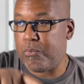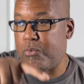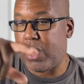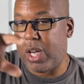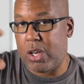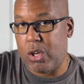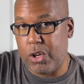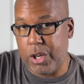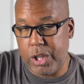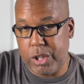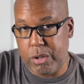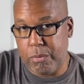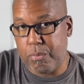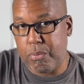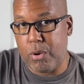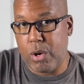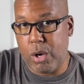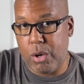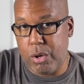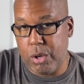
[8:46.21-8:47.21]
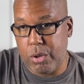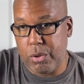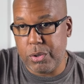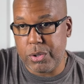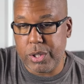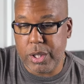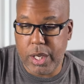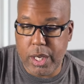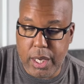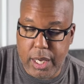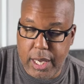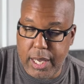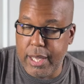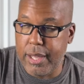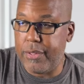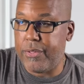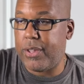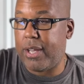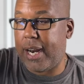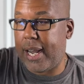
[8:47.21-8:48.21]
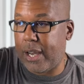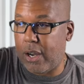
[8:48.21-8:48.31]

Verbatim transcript: I look at the produce. Then I